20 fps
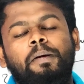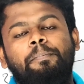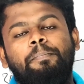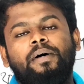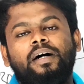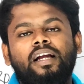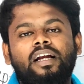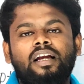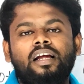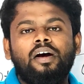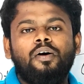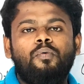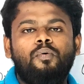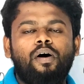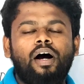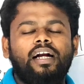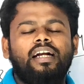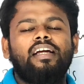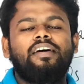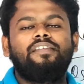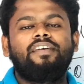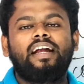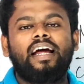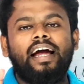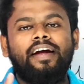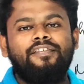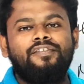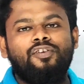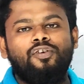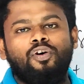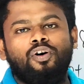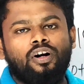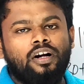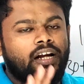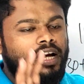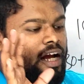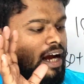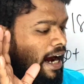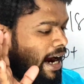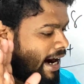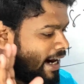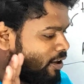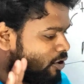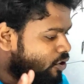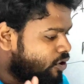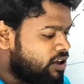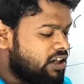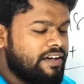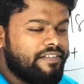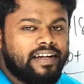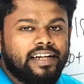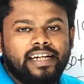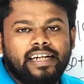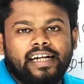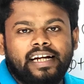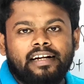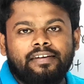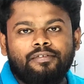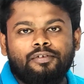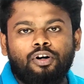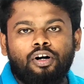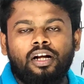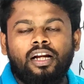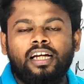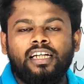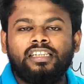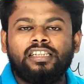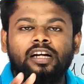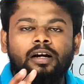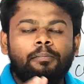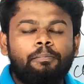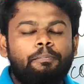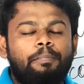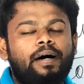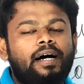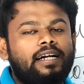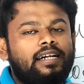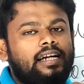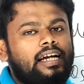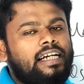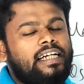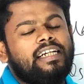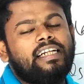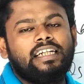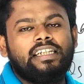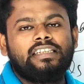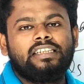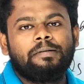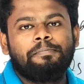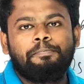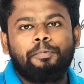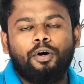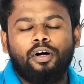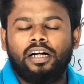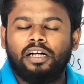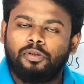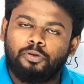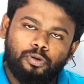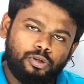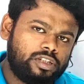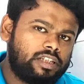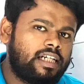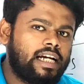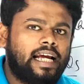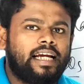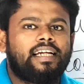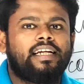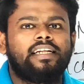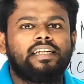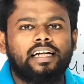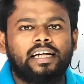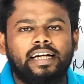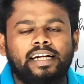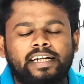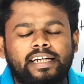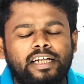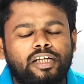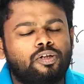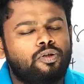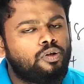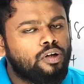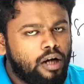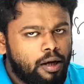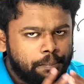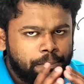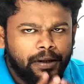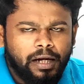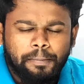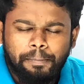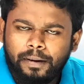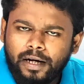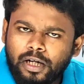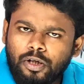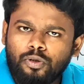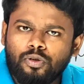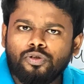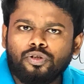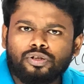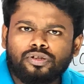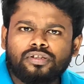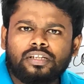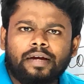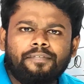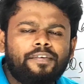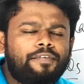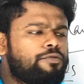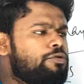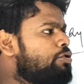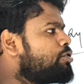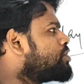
people, whatever I have told, I don't have any kind of knowledge, but it is important question, I can guarantee you. People do those type of